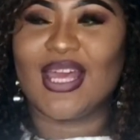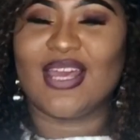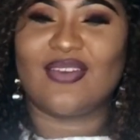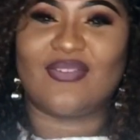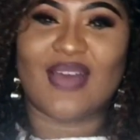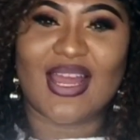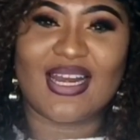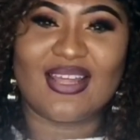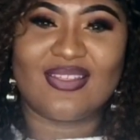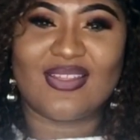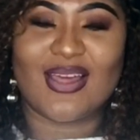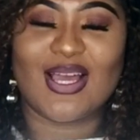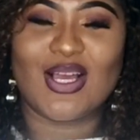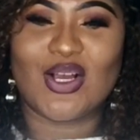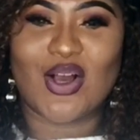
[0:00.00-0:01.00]
if
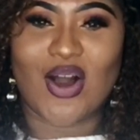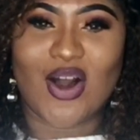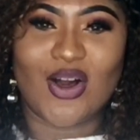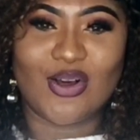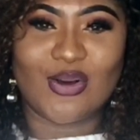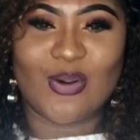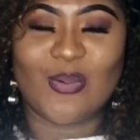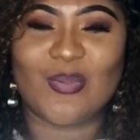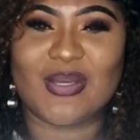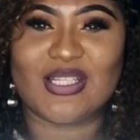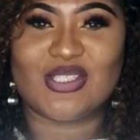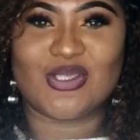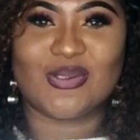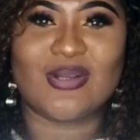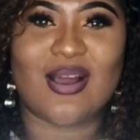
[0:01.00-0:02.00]
anything, Congo, we
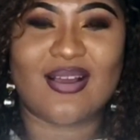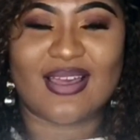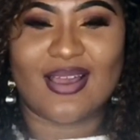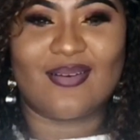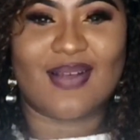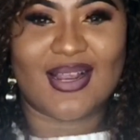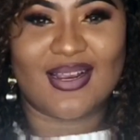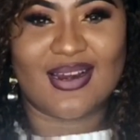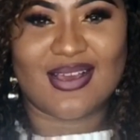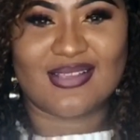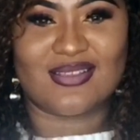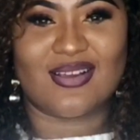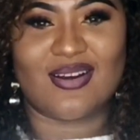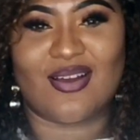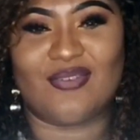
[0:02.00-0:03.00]
do not get
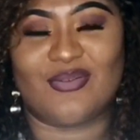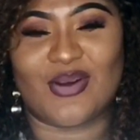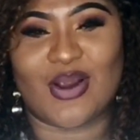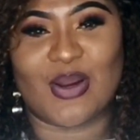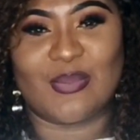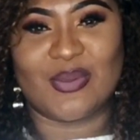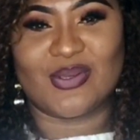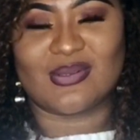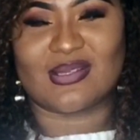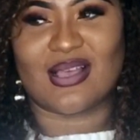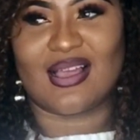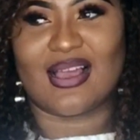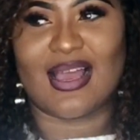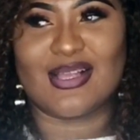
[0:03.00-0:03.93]
recognized enough for our music,